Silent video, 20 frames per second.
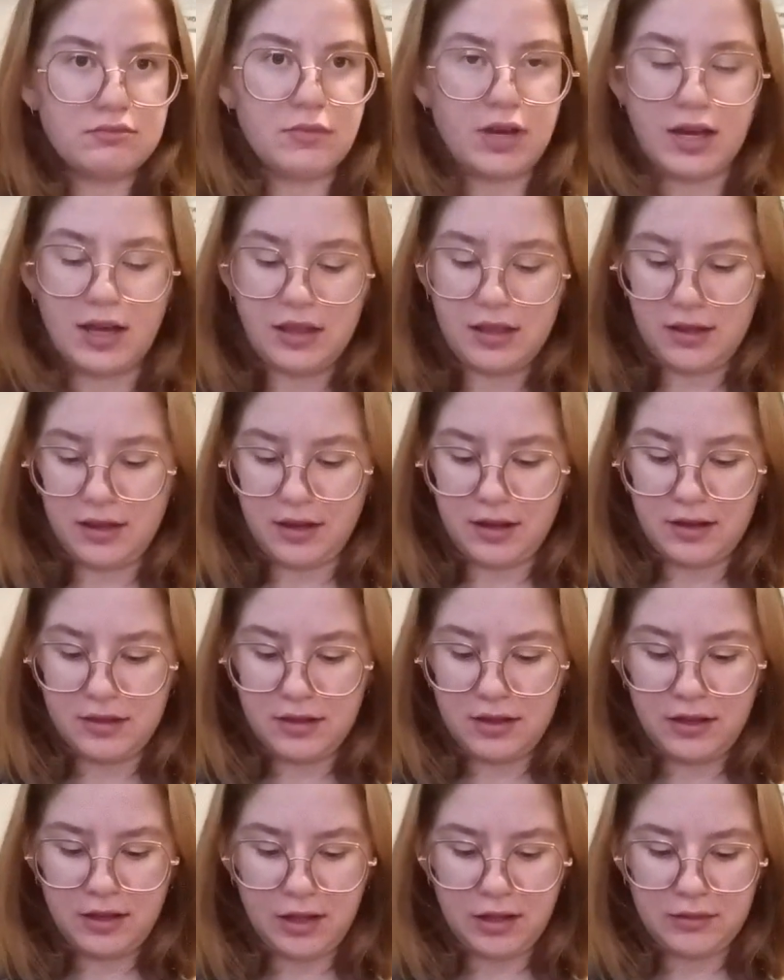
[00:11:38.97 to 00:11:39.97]
I
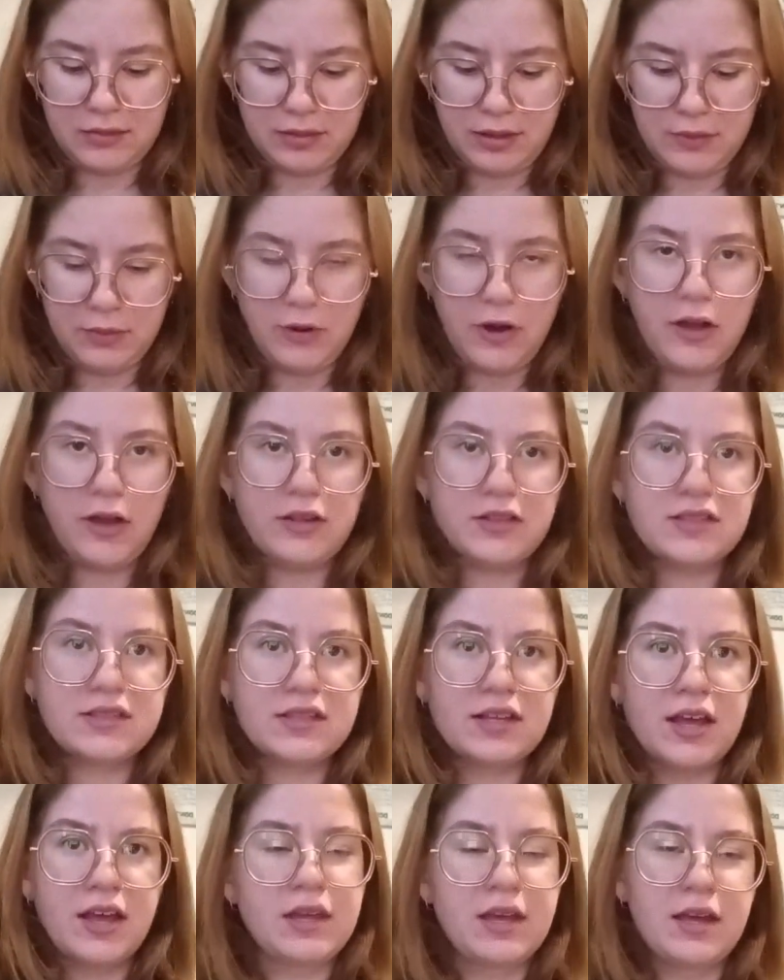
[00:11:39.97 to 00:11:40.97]
think it works.
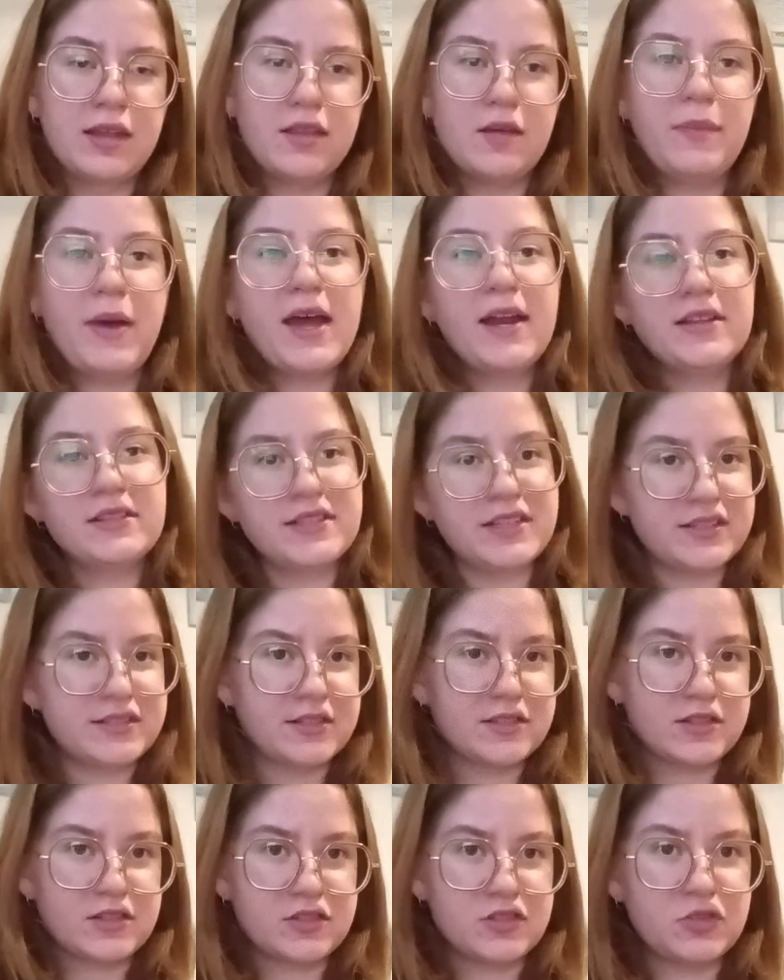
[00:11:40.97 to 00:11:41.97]
The pattern says
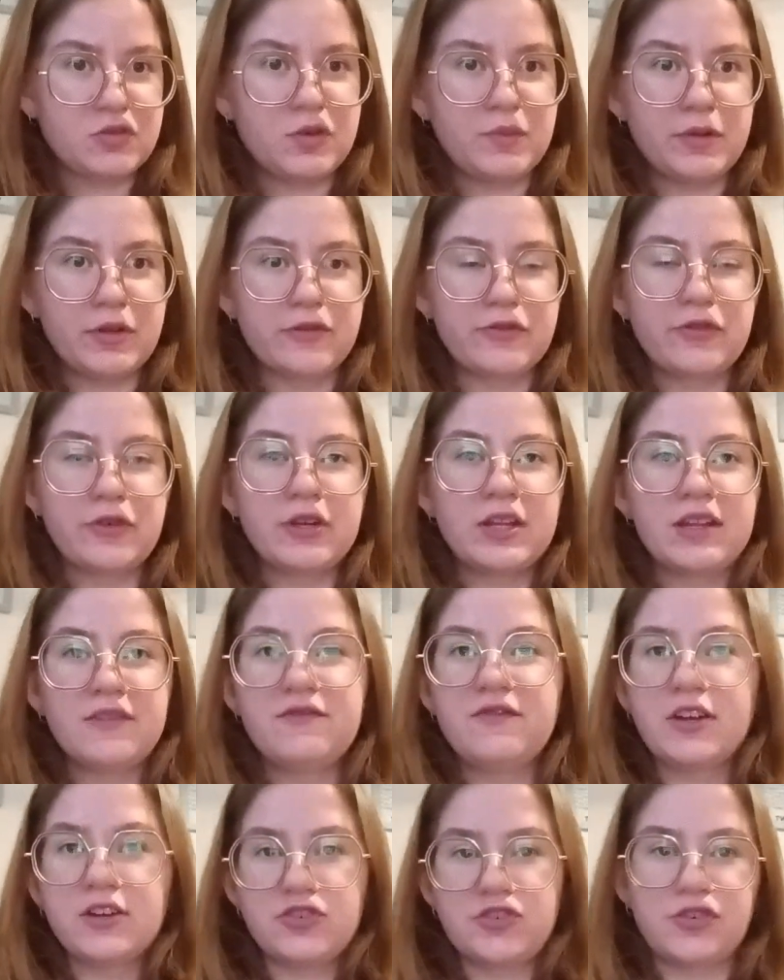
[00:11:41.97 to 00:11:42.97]
this is suitable for an
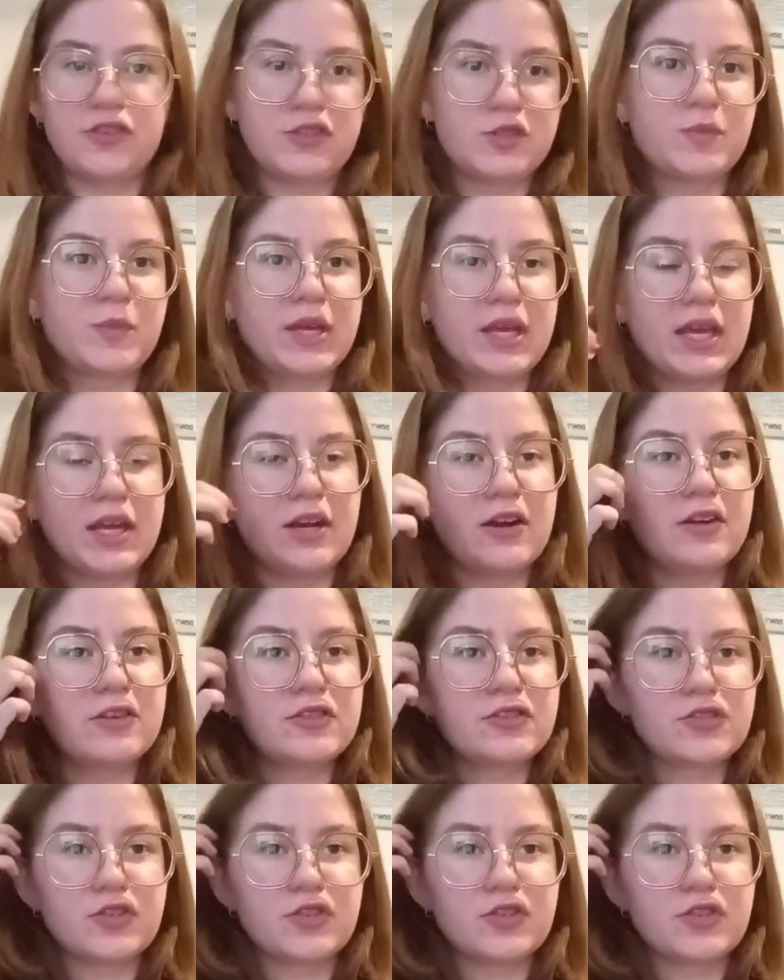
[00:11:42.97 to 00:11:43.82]
adventurous beginner,